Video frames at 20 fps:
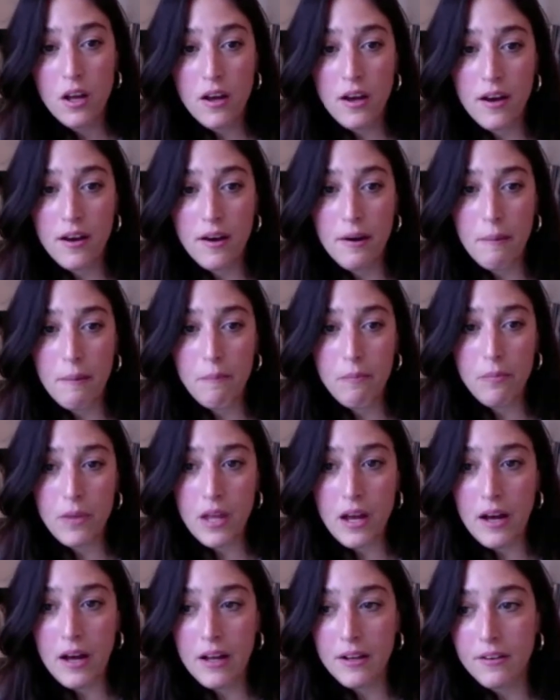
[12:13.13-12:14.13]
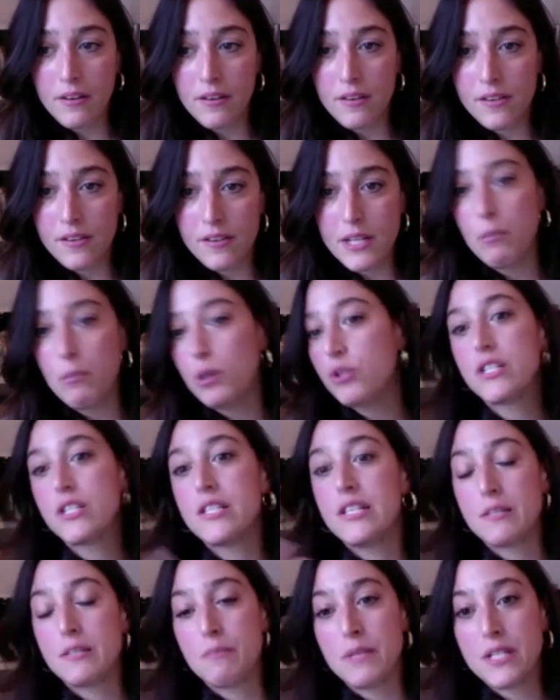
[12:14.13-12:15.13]
Um, and
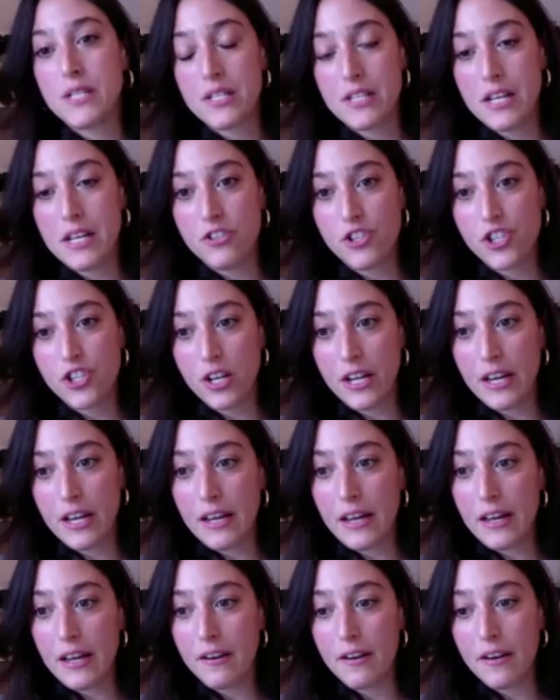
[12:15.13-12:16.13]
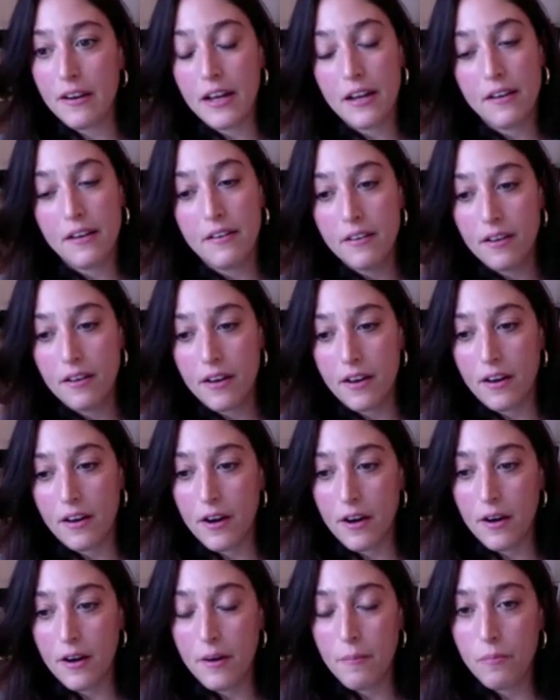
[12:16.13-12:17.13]
demoticism is essentially, in, in
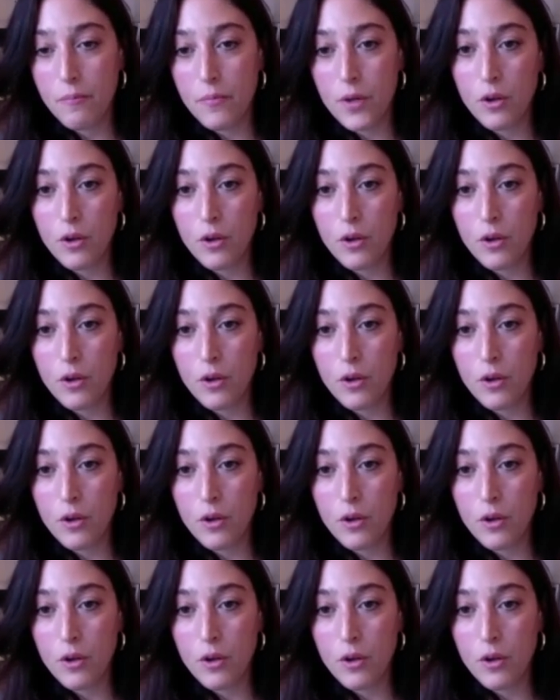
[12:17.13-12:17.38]
um,